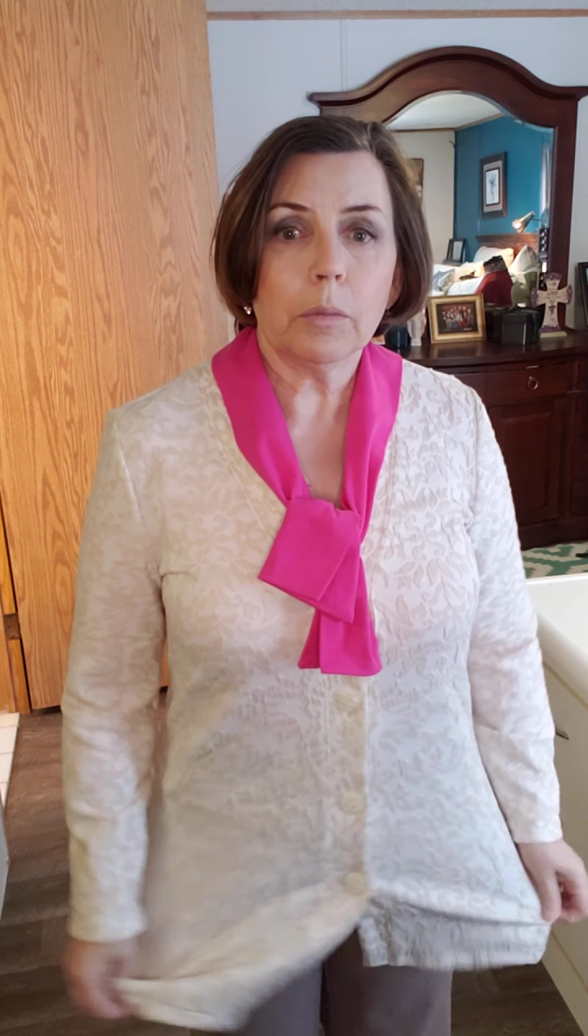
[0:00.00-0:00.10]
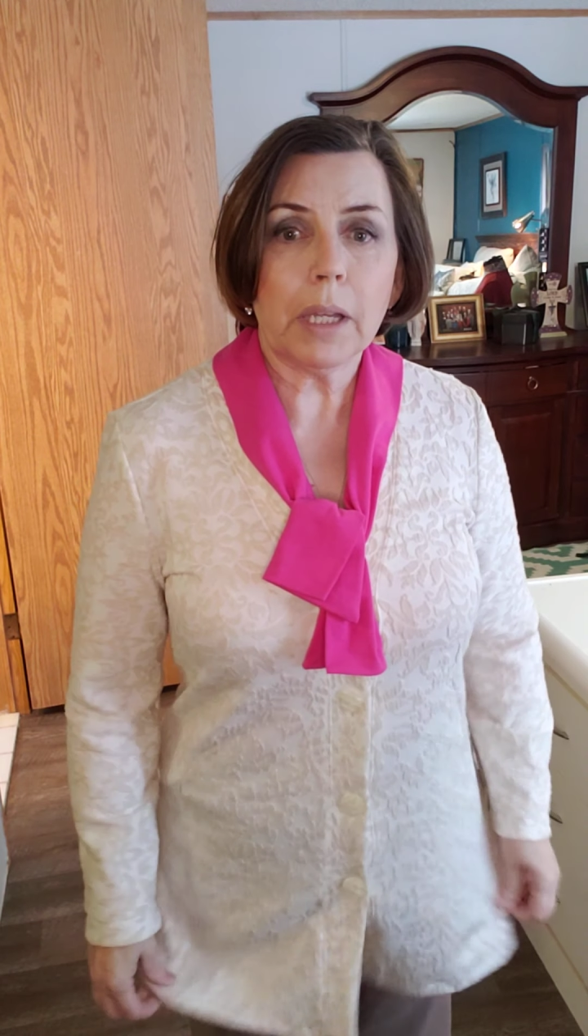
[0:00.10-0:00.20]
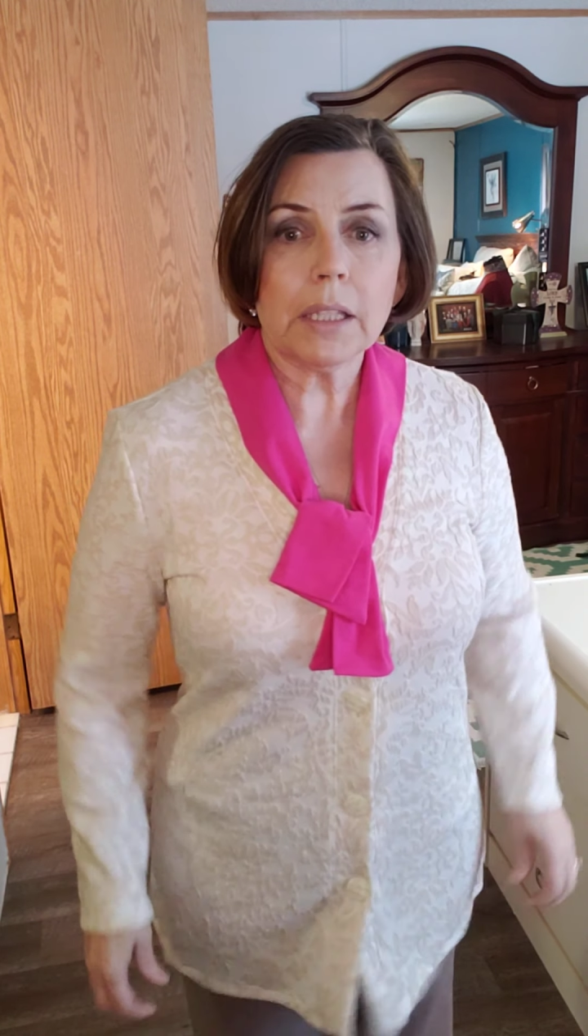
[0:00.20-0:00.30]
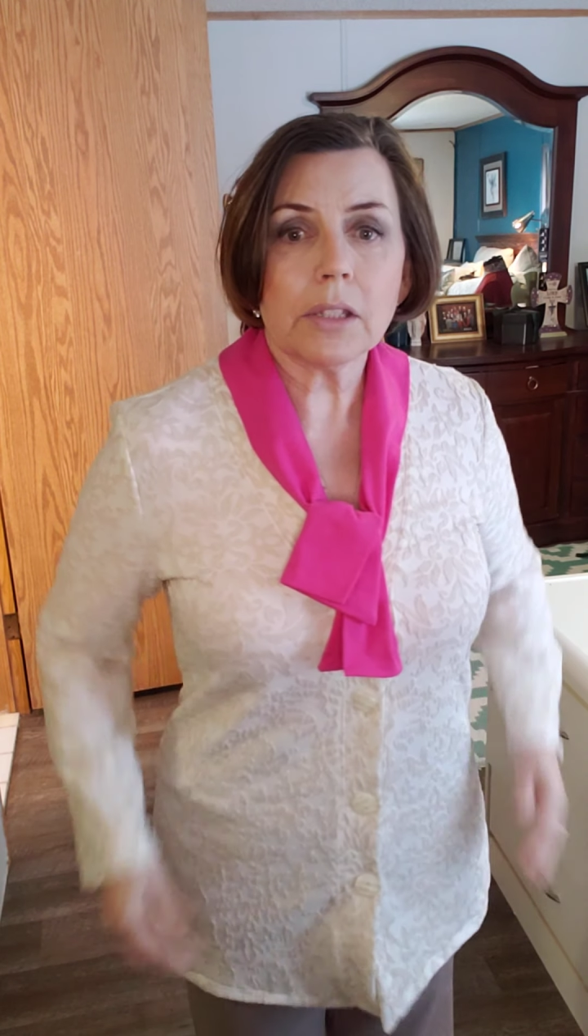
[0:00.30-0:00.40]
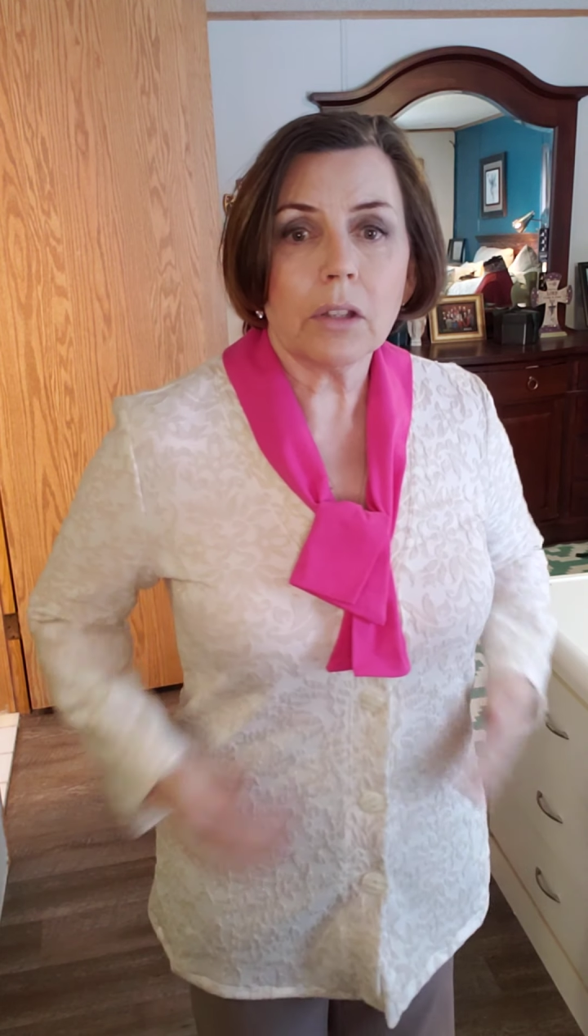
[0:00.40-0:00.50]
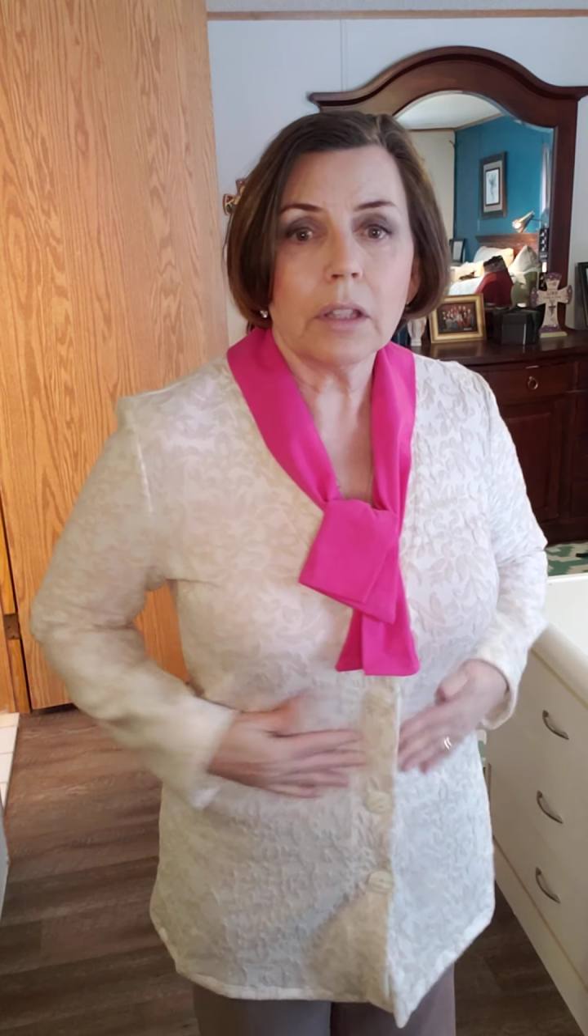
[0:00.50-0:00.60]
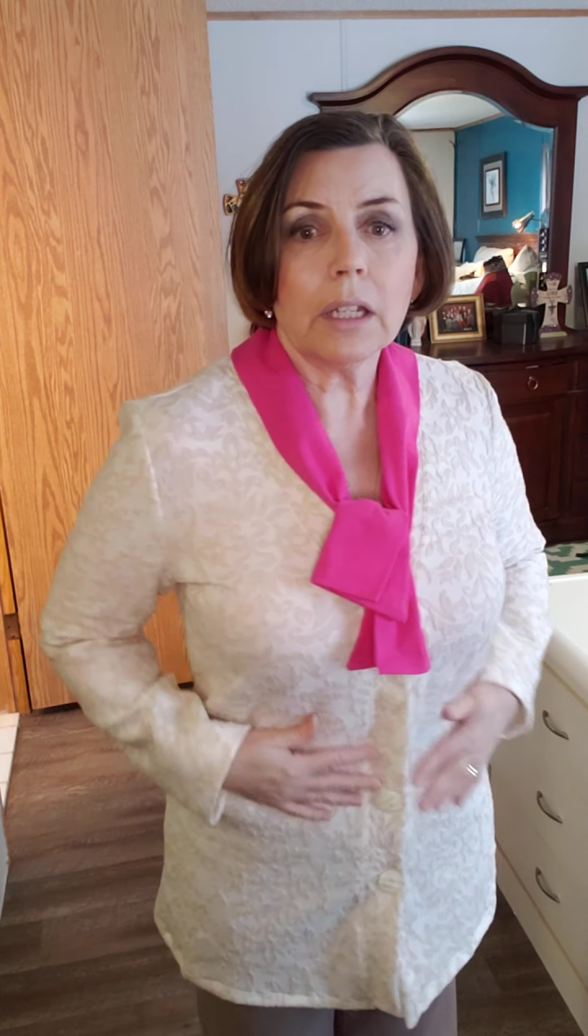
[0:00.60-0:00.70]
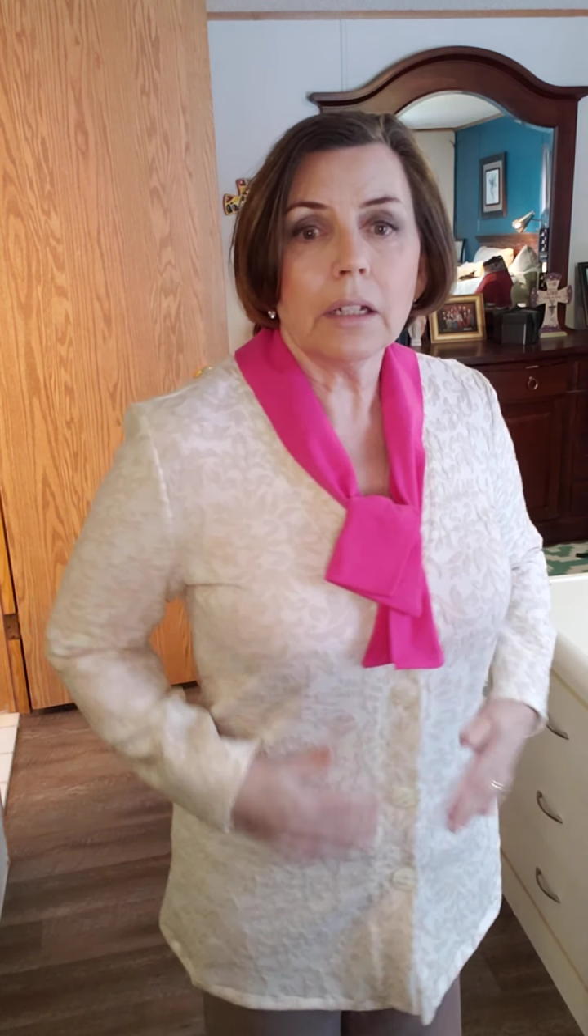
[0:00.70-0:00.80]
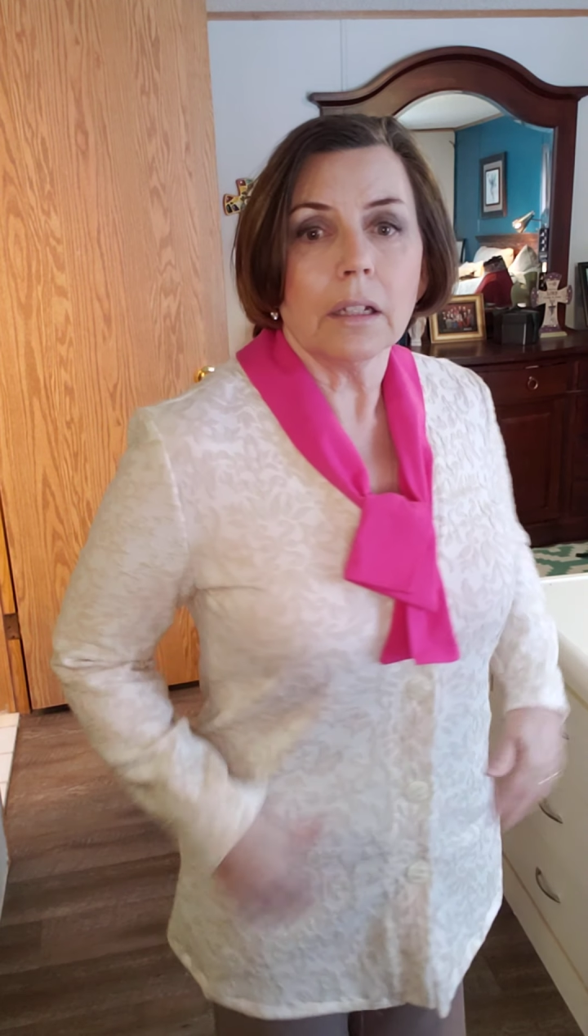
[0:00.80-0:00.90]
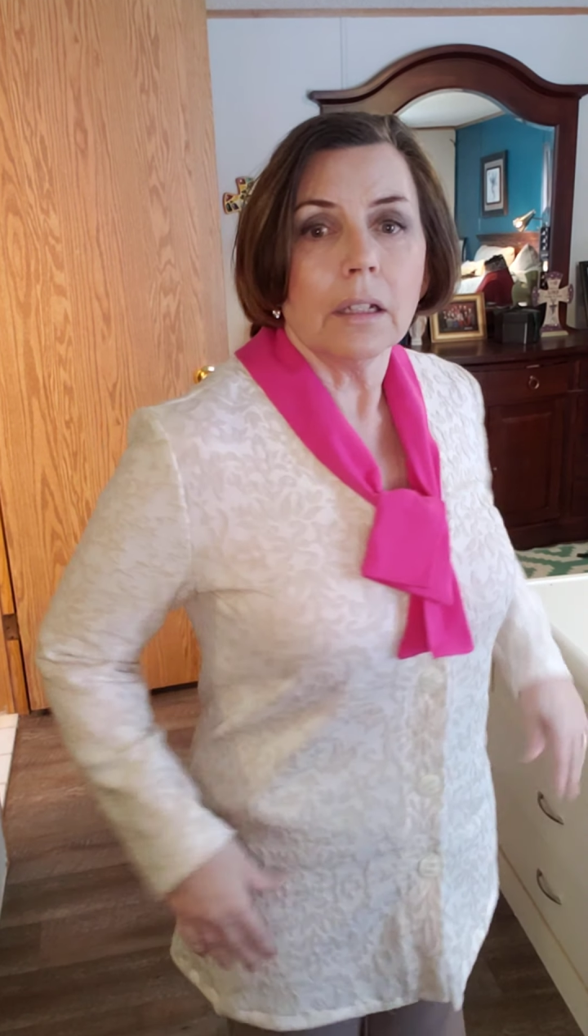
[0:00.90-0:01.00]
buttons on
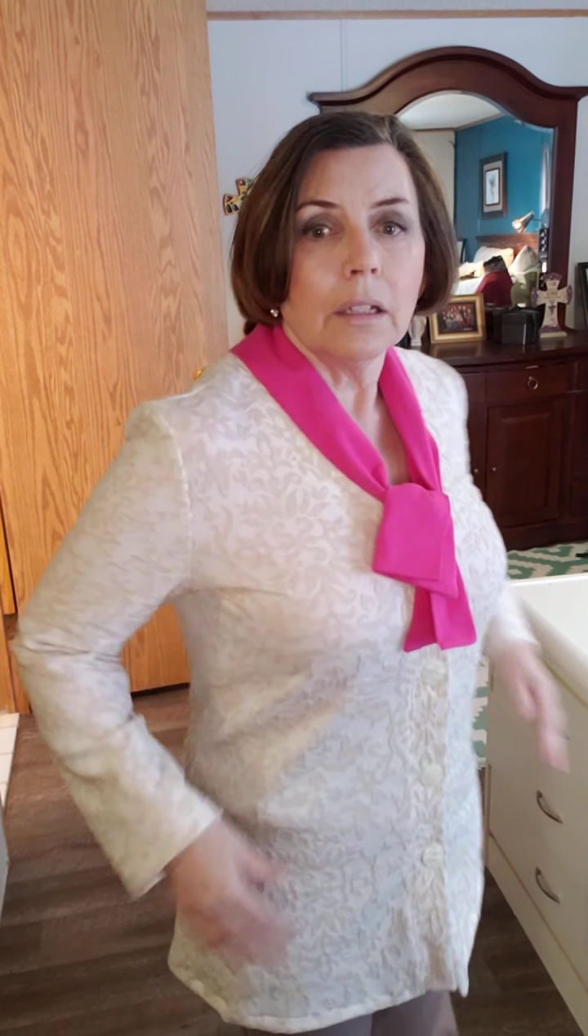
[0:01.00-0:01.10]
there.